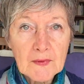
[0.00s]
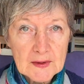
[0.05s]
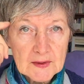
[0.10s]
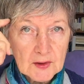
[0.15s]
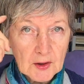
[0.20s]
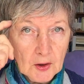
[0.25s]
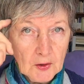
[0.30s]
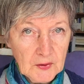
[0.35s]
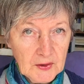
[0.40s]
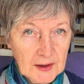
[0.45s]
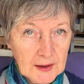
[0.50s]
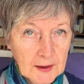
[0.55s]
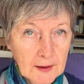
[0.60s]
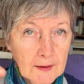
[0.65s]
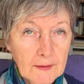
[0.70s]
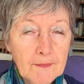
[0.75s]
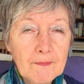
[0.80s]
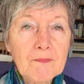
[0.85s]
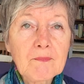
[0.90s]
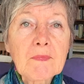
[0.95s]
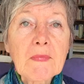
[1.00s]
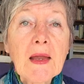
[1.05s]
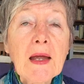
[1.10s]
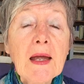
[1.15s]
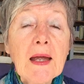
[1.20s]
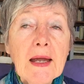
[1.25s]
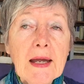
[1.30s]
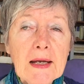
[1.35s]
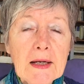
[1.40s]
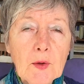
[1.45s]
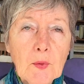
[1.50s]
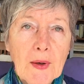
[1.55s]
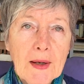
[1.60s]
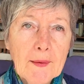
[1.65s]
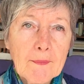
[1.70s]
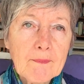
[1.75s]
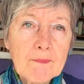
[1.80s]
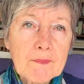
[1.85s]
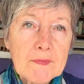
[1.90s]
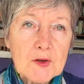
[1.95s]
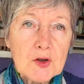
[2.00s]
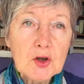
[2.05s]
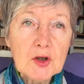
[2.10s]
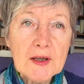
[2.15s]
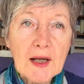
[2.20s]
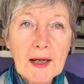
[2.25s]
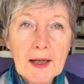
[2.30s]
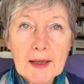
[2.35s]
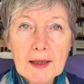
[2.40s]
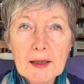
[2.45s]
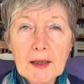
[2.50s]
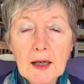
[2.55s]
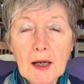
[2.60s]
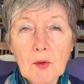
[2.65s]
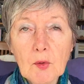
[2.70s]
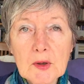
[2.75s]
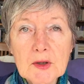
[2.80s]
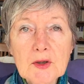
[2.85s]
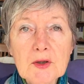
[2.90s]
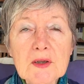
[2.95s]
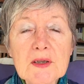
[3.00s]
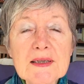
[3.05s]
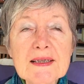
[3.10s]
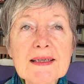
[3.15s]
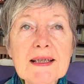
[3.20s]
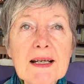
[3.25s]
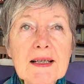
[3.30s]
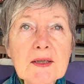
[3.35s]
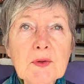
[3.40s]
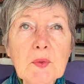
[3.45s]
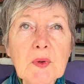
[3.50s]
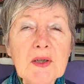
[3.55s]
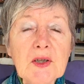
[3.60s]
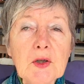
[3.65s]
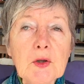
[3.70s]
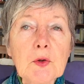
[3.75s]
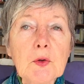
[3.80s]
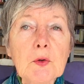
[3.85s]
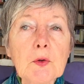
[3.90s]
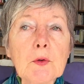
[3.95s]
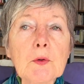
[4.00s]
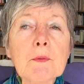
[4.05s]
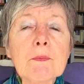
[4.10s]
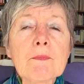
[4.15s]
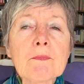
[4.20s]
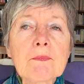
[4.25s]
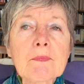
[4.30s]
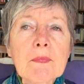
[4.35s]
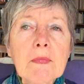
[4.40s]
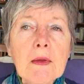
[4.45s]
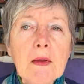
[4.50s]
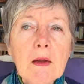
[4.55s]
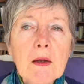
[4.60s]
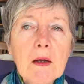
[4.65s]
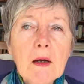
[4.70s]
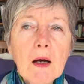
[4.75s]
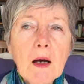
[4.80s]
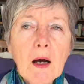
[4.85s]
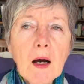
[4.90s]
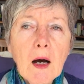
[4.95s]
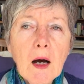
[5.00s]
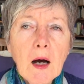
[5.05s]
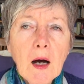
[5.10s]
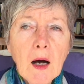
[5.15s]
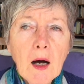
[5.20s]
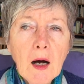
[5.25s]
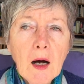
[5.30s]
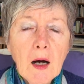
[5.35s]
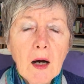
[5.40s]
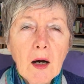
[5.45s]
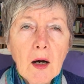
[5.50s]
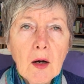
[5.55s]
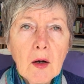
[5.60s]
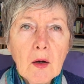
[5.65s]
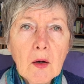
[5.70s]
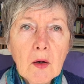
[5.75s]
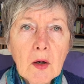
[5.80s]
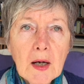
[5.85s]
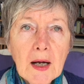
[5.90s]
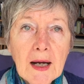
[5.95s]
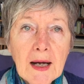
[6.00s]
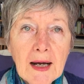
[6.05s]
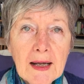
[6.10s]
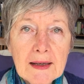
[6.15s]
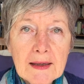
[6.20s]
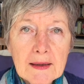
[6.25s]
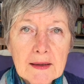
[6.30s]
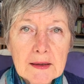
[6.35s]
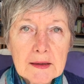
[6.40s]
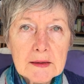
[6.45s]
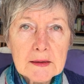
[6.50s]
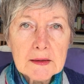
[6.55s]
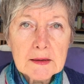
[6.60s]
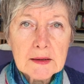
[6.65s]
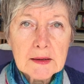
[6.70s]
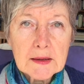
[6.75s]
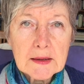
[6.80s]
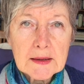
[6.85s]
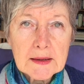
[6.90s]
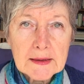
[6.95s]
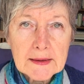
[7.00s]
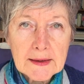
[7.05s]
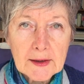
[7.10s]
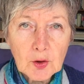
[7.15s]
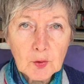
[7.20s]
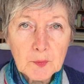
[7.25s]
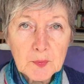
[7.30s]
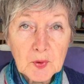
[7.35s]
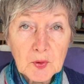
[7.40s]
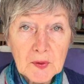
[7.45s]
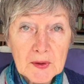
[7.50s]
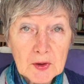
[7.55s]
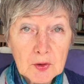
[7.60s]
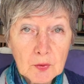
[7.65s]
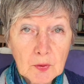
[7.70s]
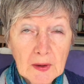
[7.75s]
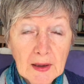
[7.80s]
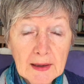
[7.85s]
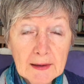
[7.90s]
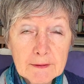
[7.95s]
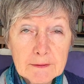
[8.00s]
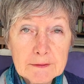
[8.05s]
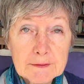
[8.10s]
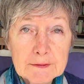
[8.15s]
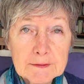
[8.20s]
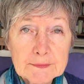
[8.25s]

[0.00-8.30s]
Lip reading: So go think. Anyway, today I want to discuss with you how color can help you in your life.